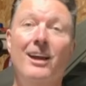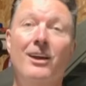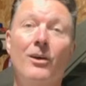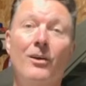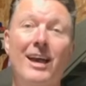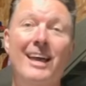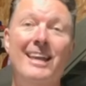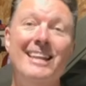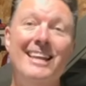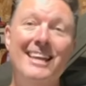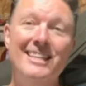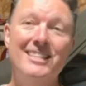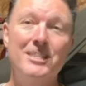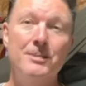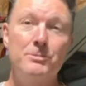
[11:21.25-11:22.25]
Go ahead and
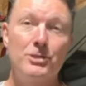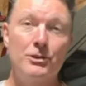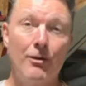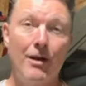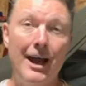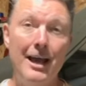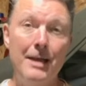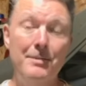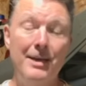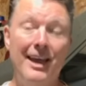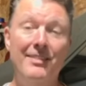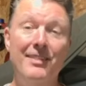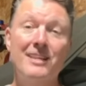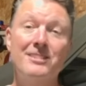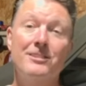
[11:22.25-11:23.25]
hit subscribe,
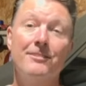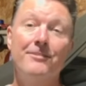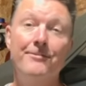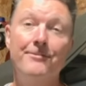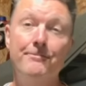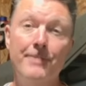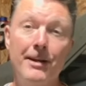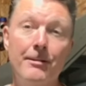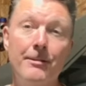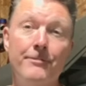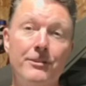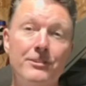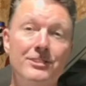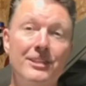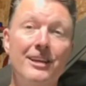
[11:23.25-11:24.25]
and that's the very
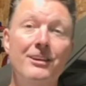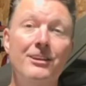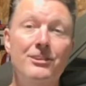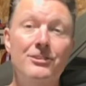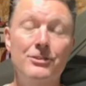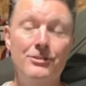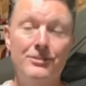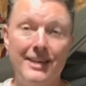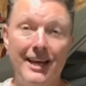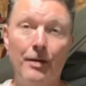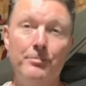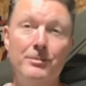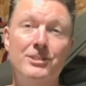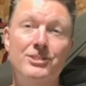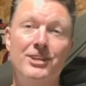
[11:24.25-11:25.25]
first thing you could do to
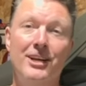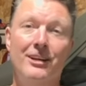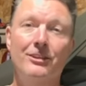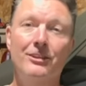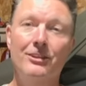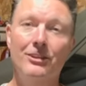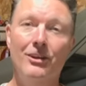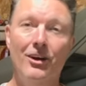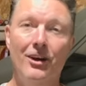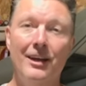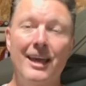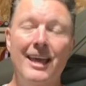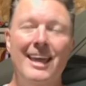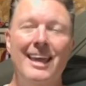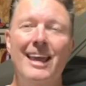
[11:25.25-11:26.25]
help this channel along.
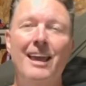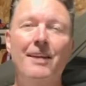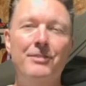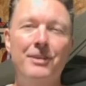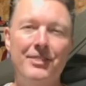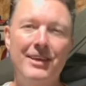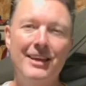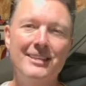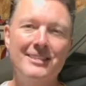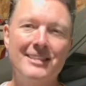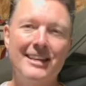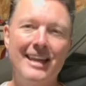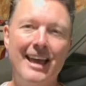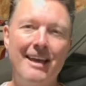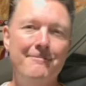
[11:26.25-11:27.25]
If you think it's
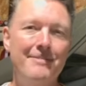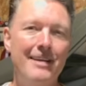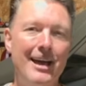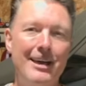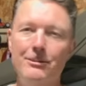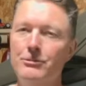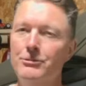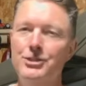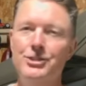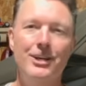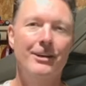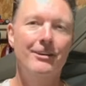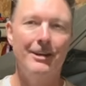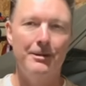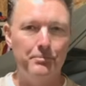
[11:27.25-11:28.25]
going to have value,
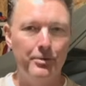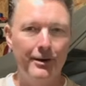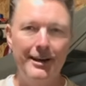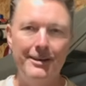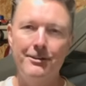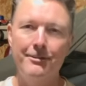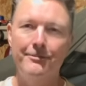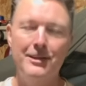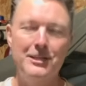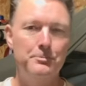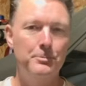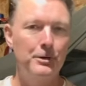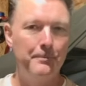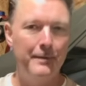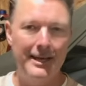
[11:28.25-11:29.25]
share it. Put it on your
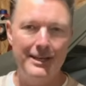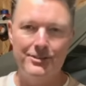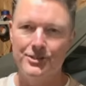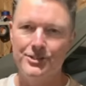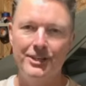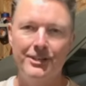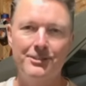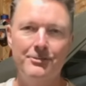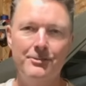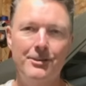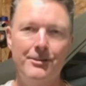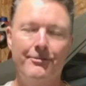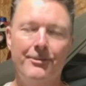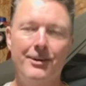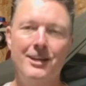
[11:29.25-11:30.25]
Facebook page or share it with
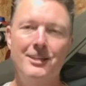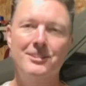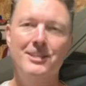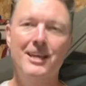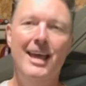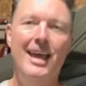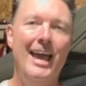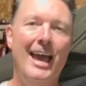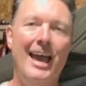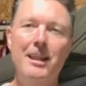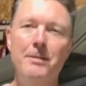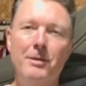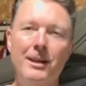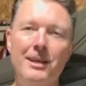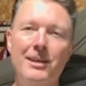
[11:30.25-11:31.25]
your friends.
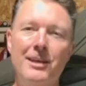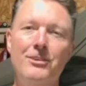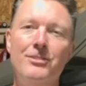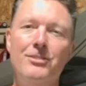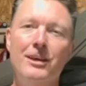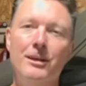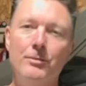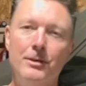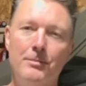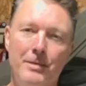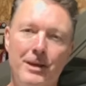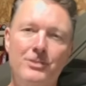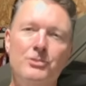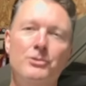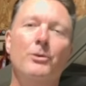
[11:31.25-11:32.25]
Anybody that you think would
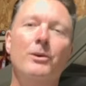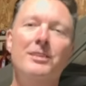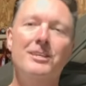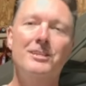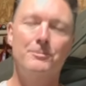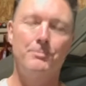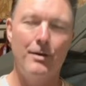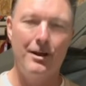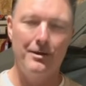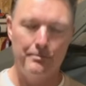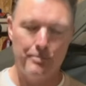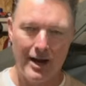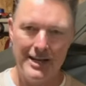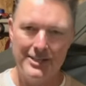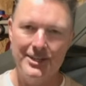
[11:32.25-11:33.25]
enjoy this
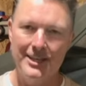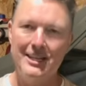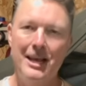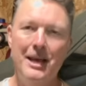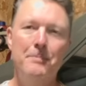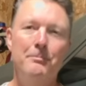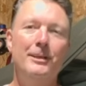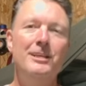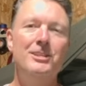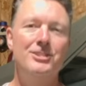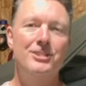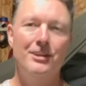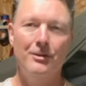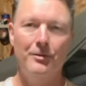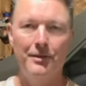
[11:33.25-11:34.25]
project, please
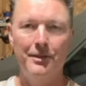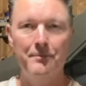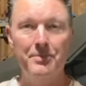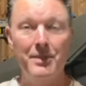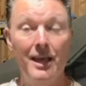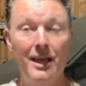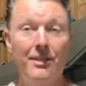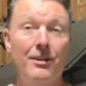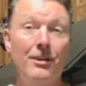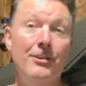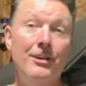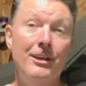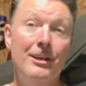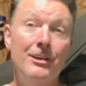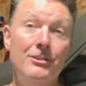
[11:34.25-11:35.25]
share it with them. The other
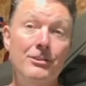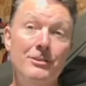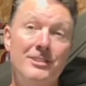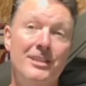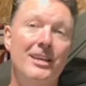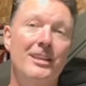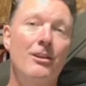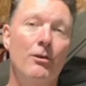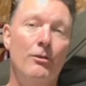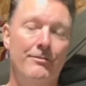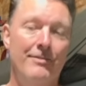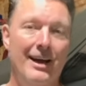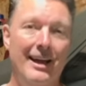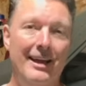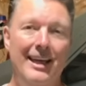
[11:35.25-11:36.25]
thing you do is hit
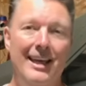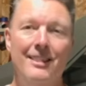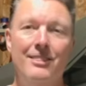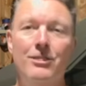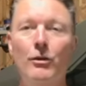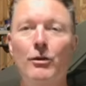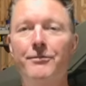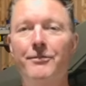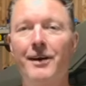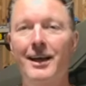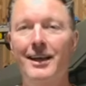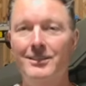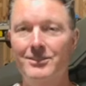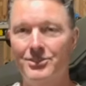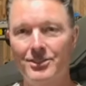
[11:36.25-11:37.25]
notify. Notify
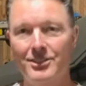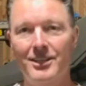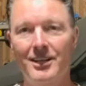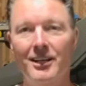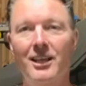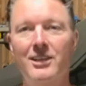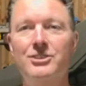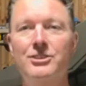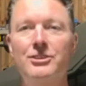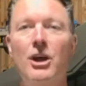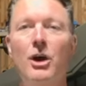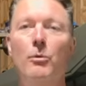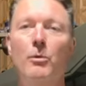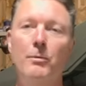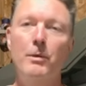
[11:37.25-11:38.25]
is just going to let you
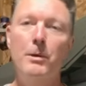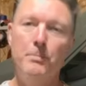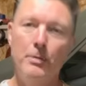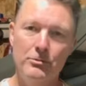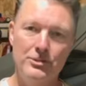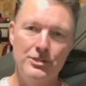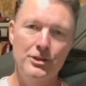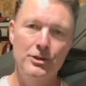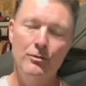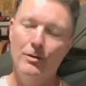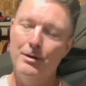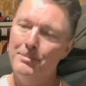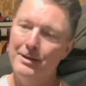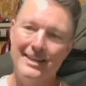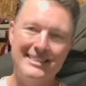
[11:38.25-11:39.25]
know when we post a new
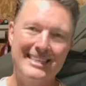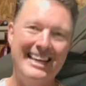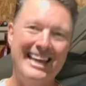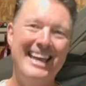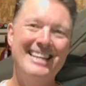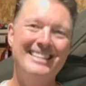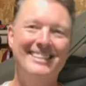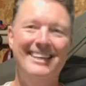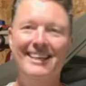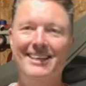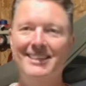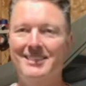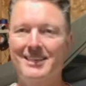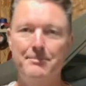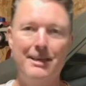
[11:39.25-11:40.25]
one, because I can't say that
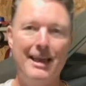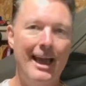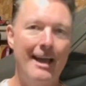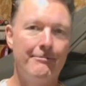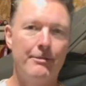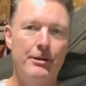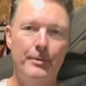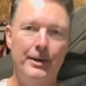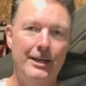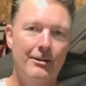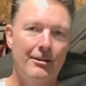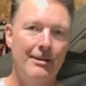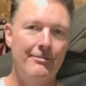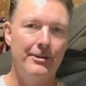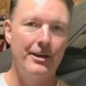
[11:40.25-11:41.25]
it's going to be every week
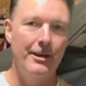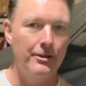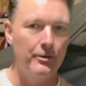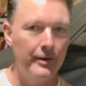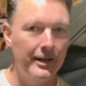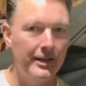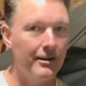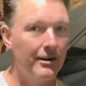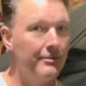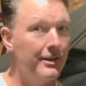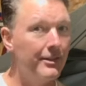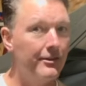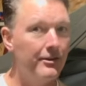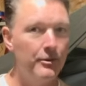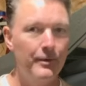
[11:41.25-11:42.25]
or every other week or every
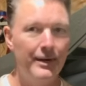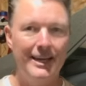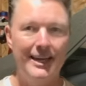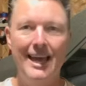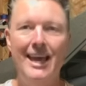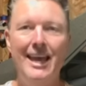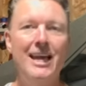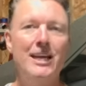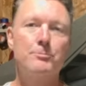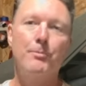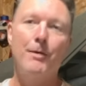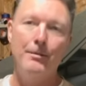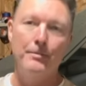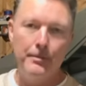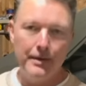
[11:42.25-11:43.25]
third week. It's
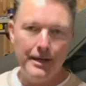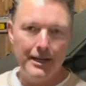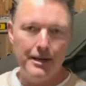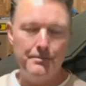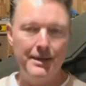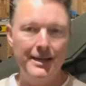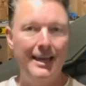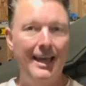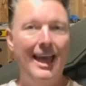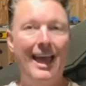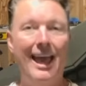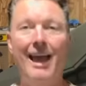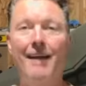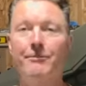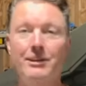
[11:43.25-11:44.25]
probably going to be
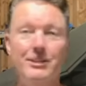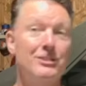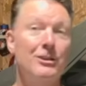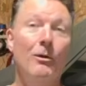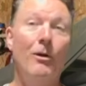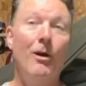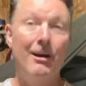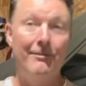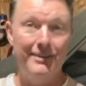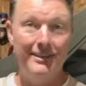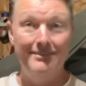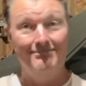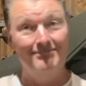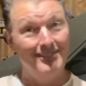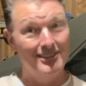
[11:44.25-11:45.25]
every so
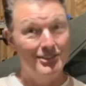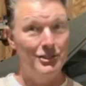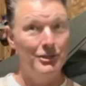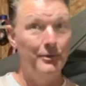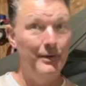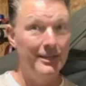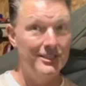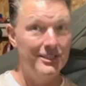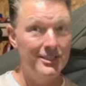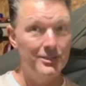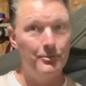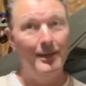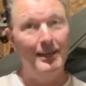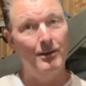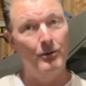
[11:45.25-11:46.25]
often. 2 weeks this
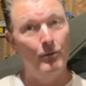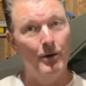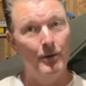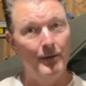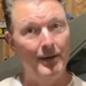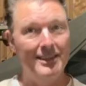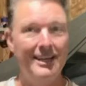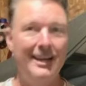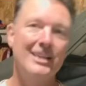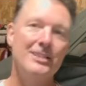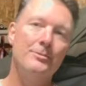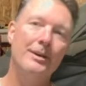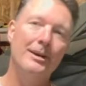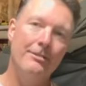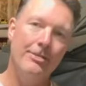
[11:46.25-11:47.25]
week, 1 week the next
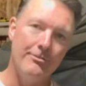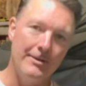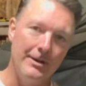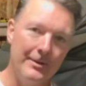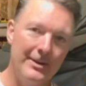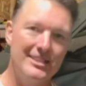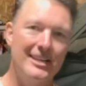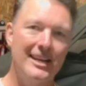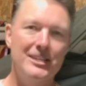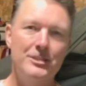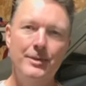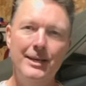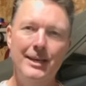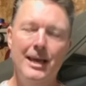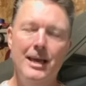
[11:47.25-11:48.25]
week, 3 weeks next
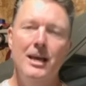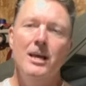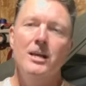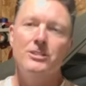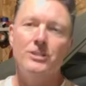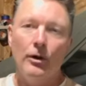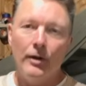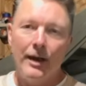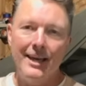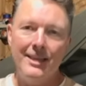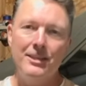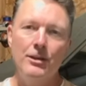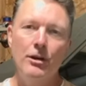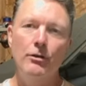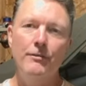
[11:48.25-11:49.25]
week. So hit
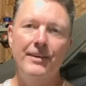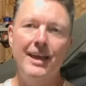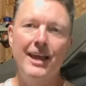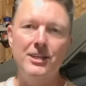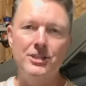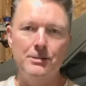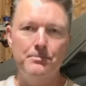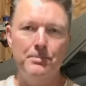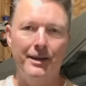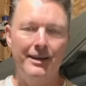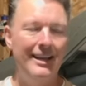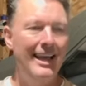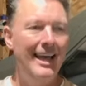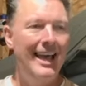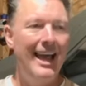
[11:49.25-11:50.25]
the notification
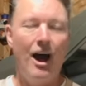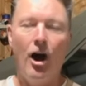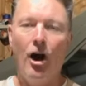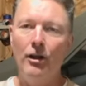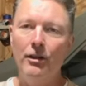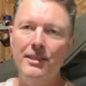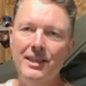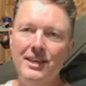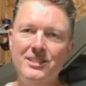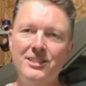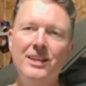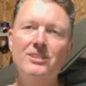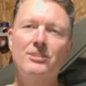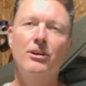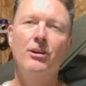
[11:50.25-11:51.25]
button. All of these
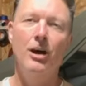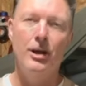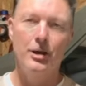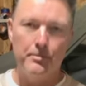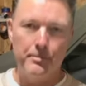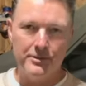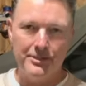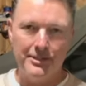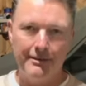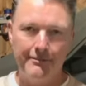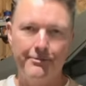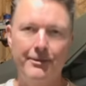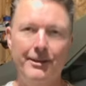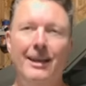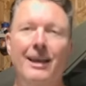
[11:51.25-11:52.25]
things are 100%
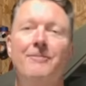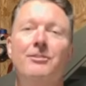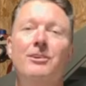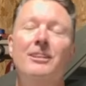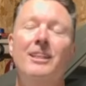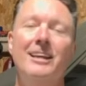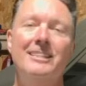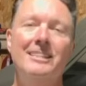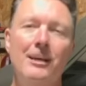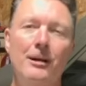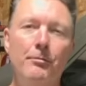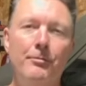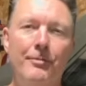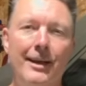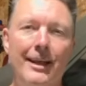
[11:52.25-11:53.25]
free. If you'd like to
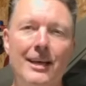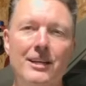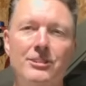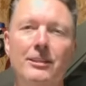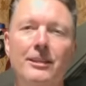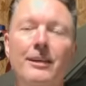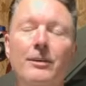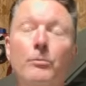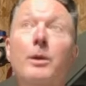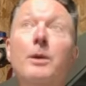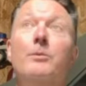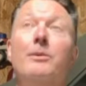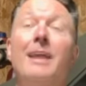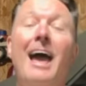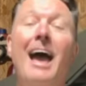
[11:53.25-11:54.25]
help financially, we
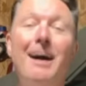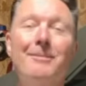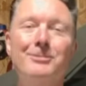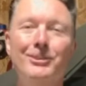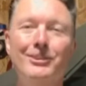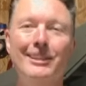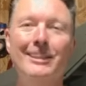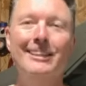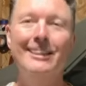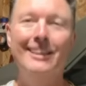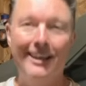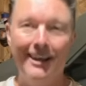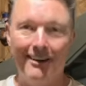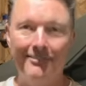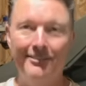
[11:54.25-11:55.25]
would absolutely
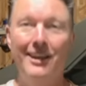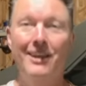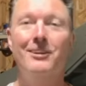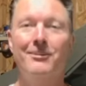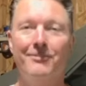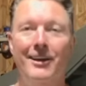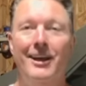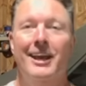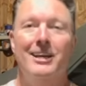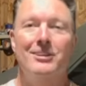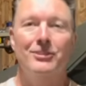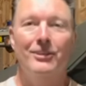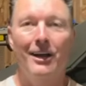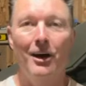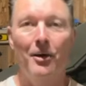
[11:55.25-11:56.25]
love your
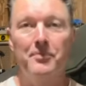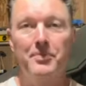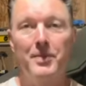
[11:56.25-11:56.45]
financial help.